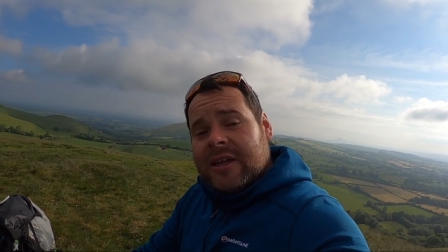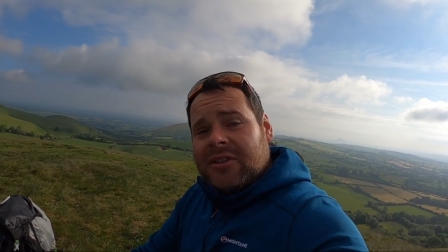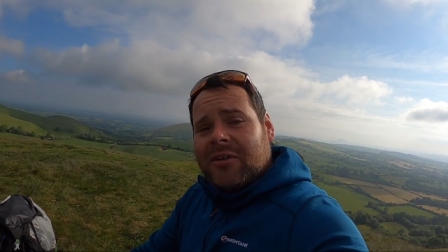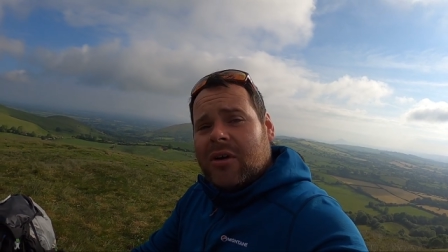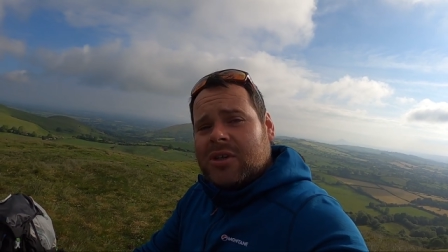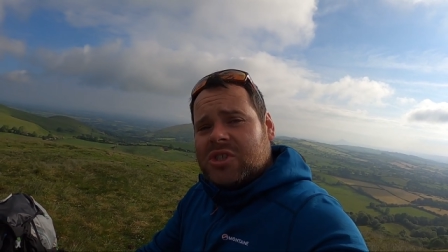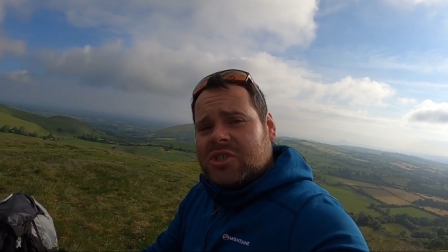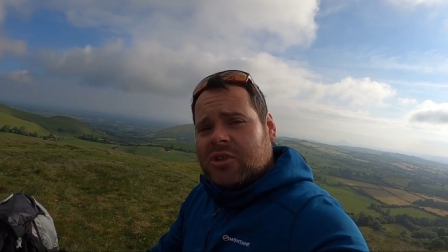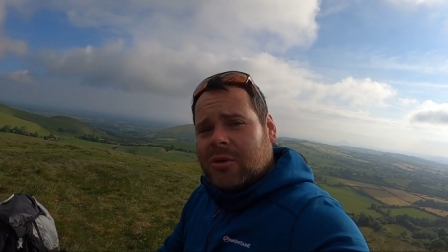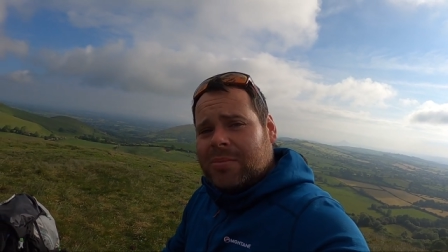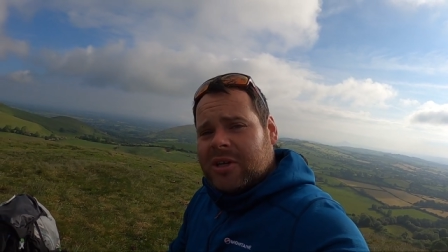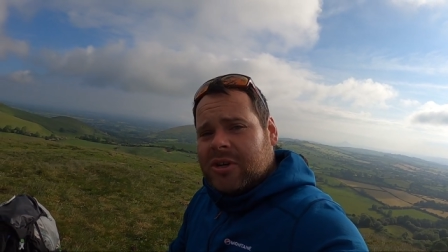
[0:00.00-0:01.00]
There are just a
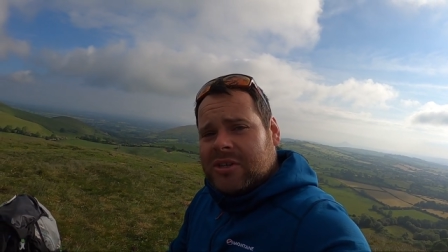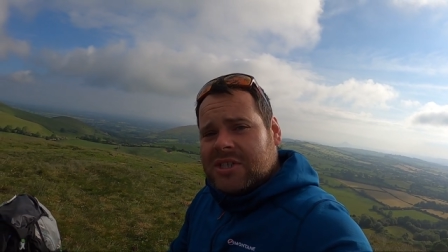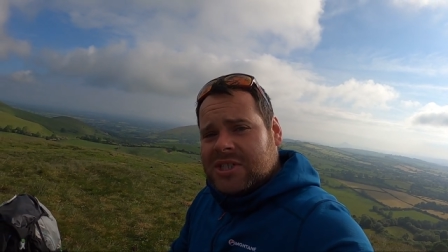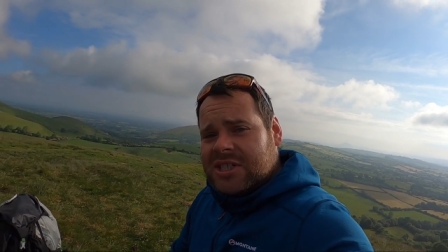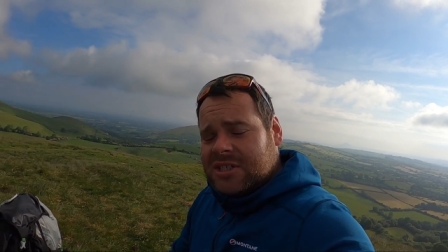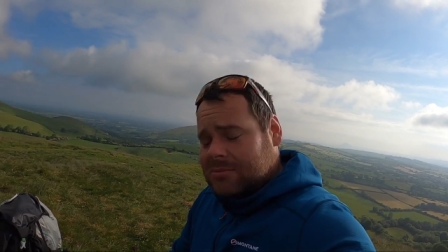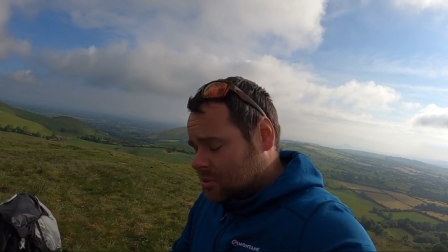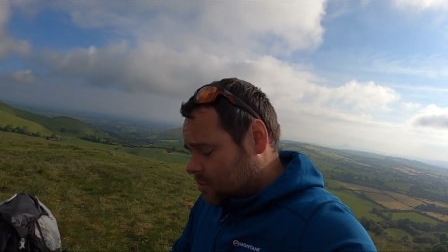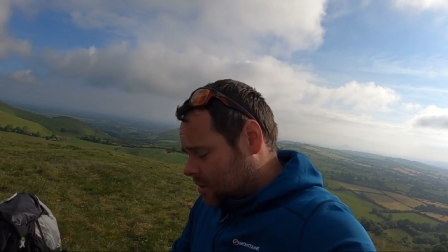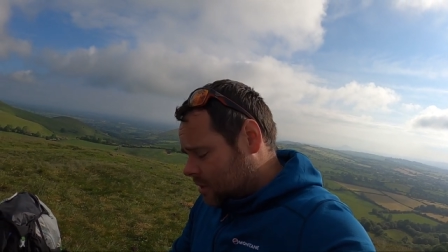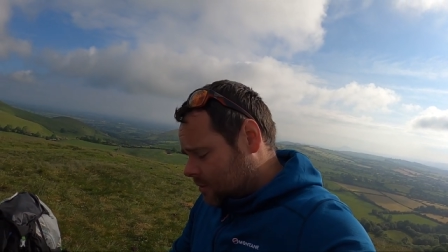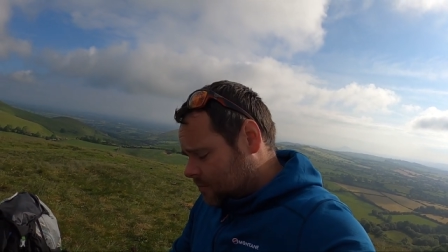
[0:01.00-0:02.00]
couple of criticisms
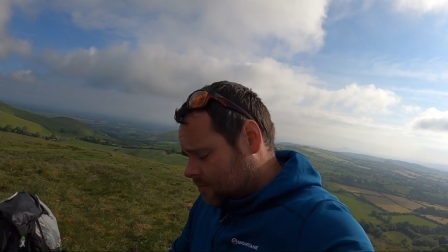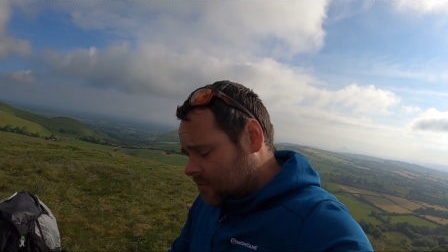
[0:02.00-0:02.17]
with it